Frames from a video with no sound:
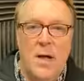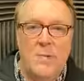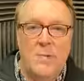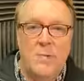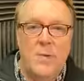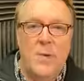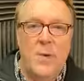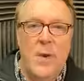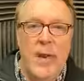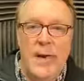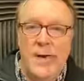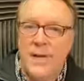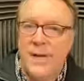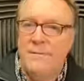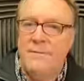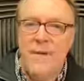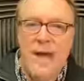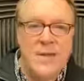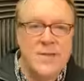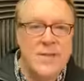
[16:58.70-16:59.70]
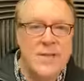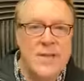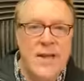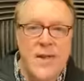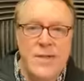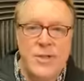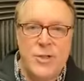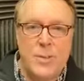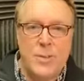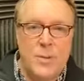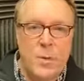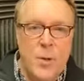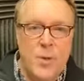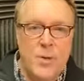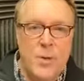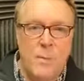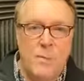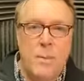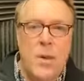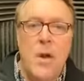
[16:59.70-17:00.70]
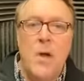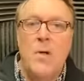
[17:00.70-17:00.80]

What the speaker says: to any vaccination program.